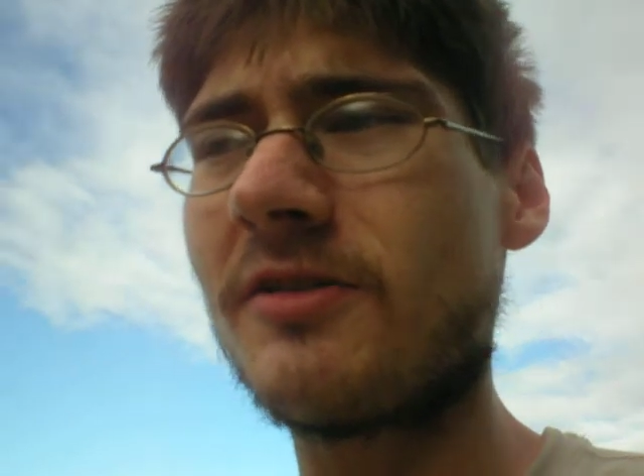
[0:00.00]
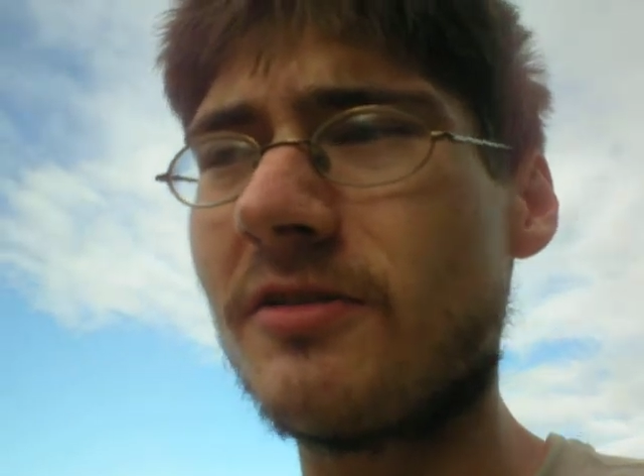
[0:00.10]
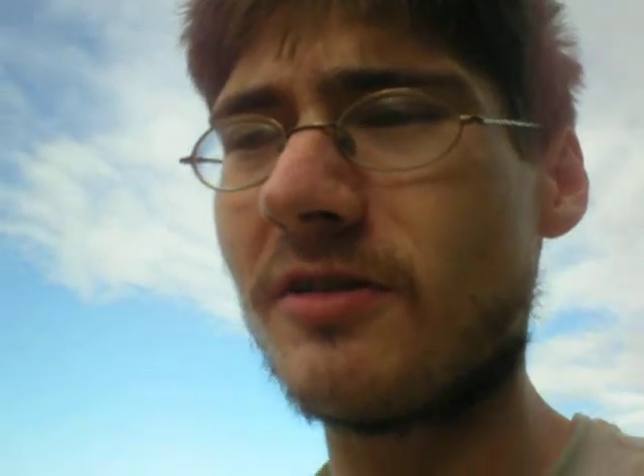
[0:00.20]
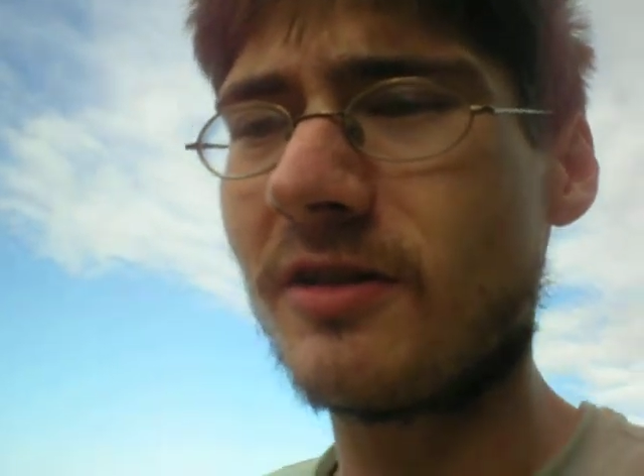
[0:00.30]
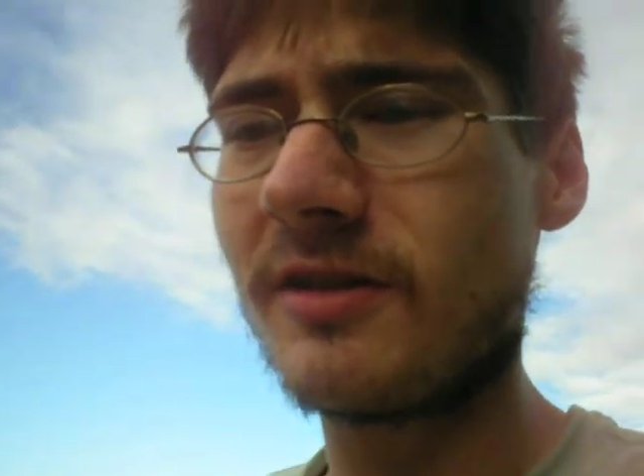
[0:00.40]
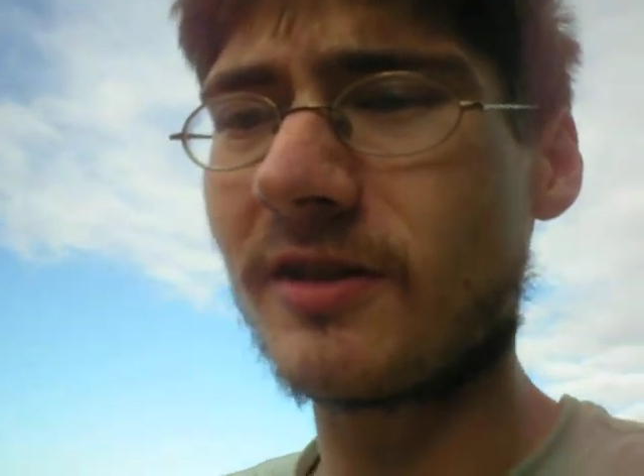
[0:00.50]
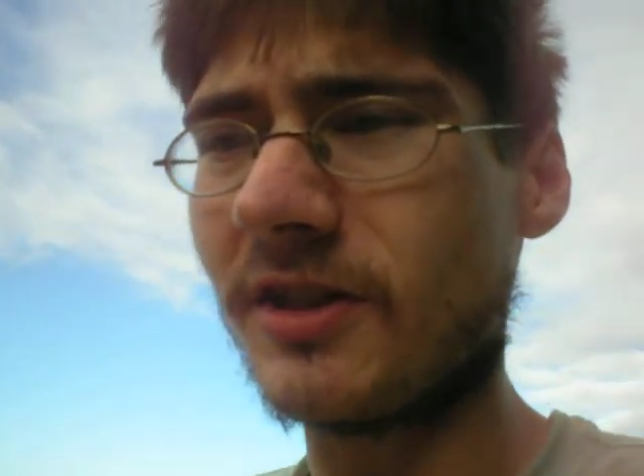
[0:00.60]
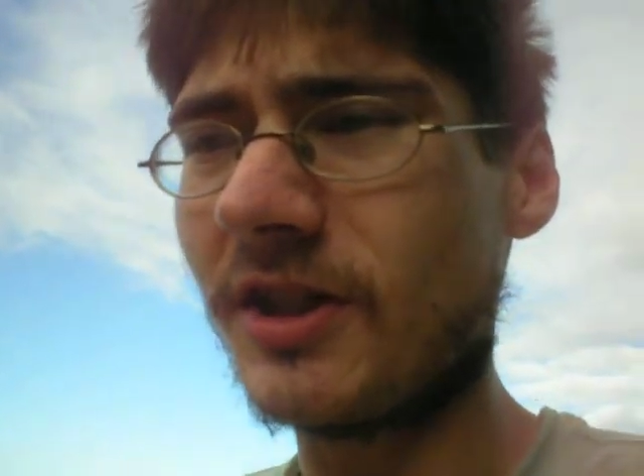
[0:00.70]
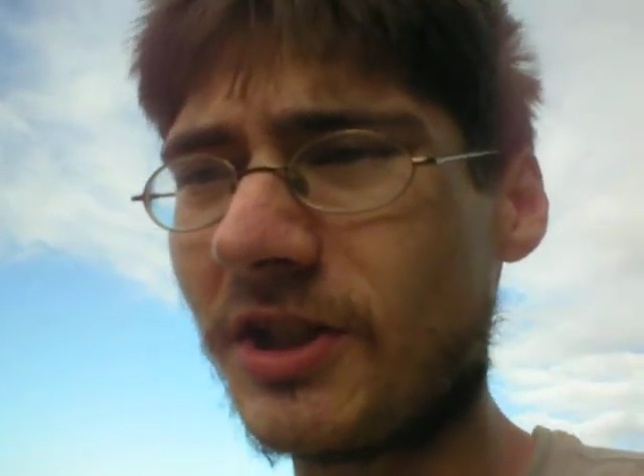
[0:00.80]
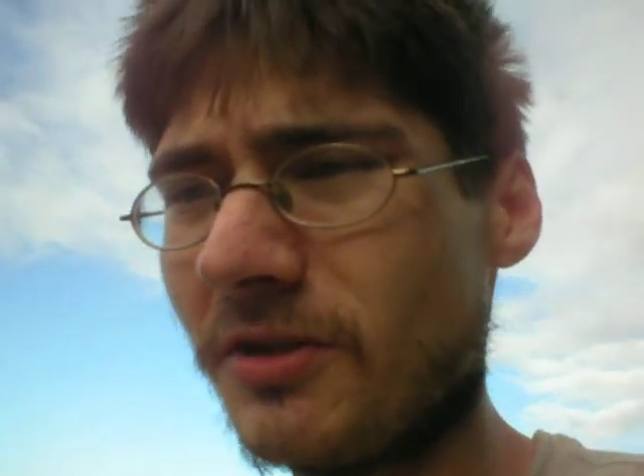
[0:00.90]
to
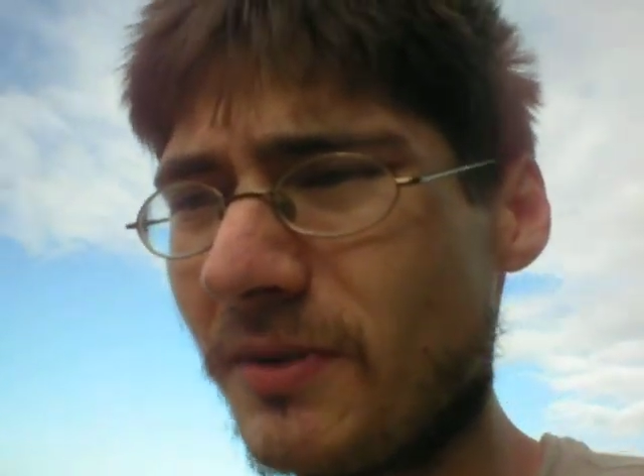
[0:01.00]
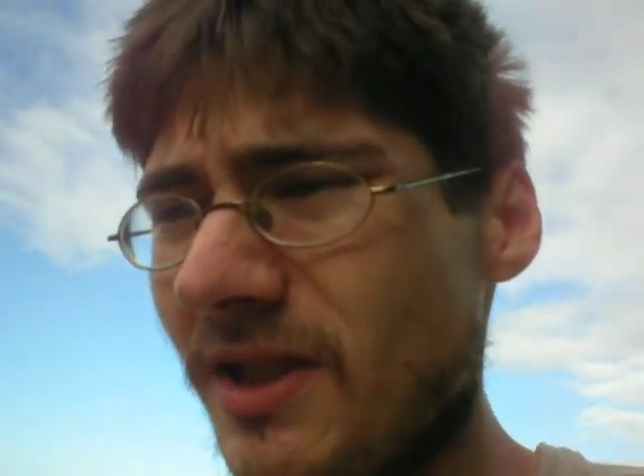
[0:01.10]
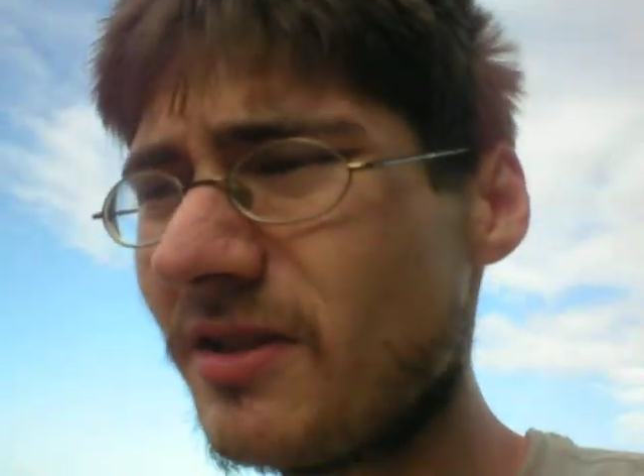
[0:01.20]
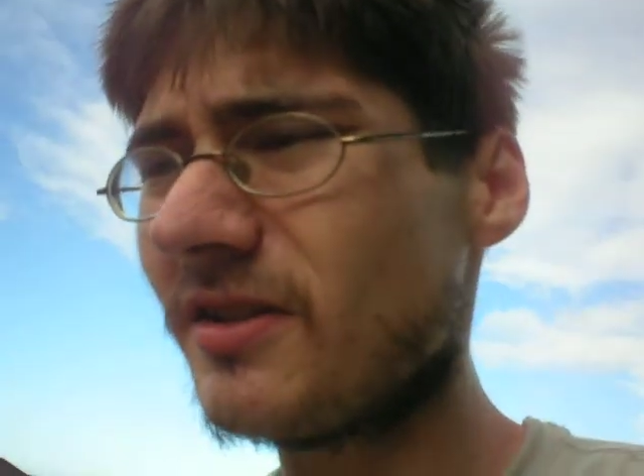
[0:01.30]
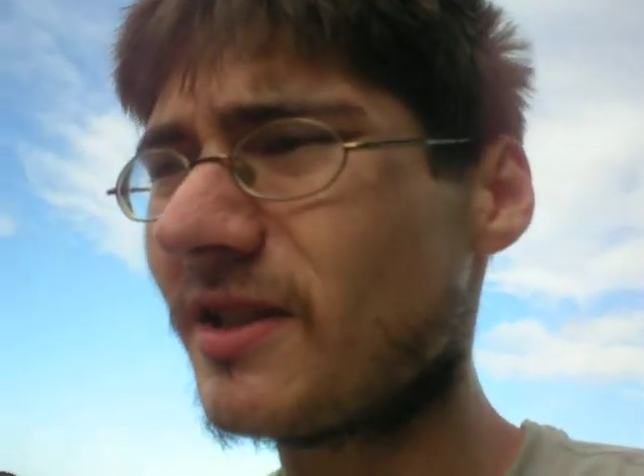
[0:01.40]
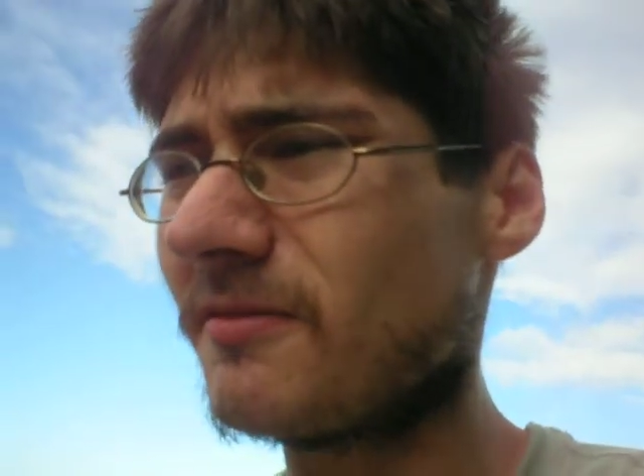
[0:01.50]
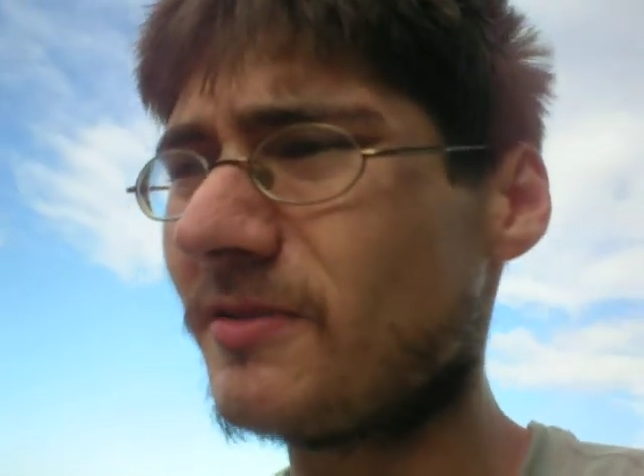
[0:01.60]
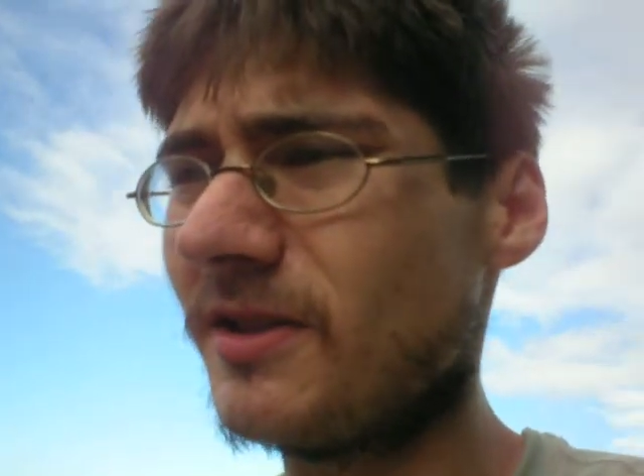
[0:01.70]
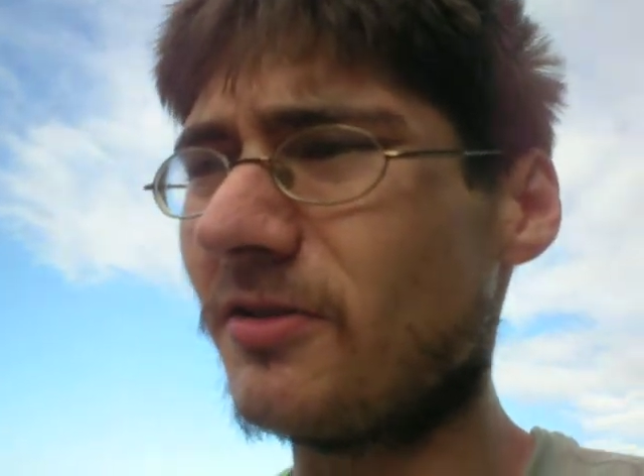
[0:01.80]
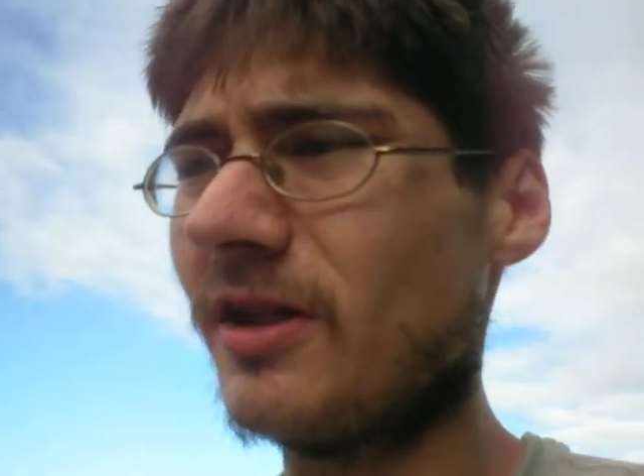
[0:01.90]
condition me into
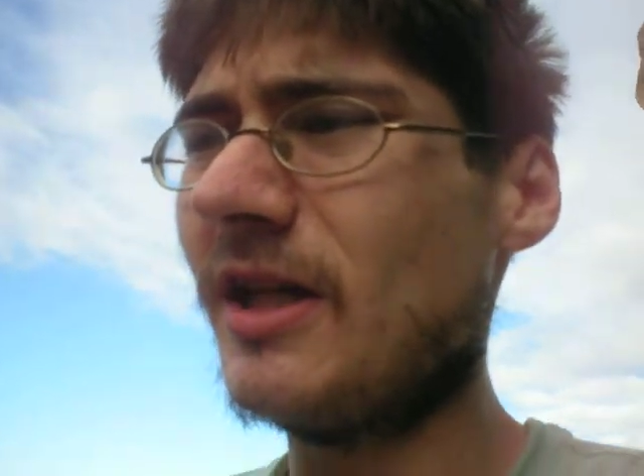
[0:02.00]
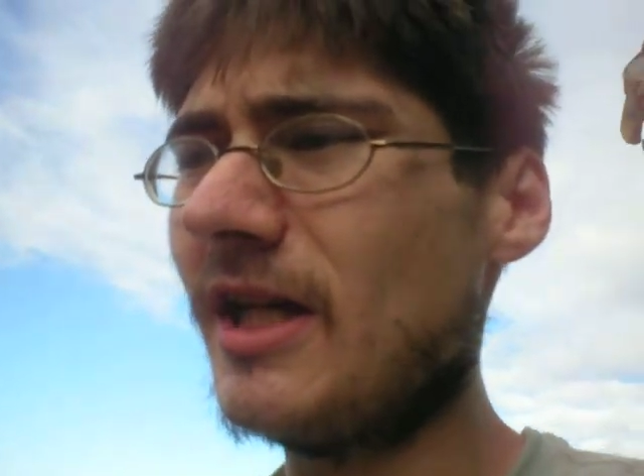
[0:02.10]
something, or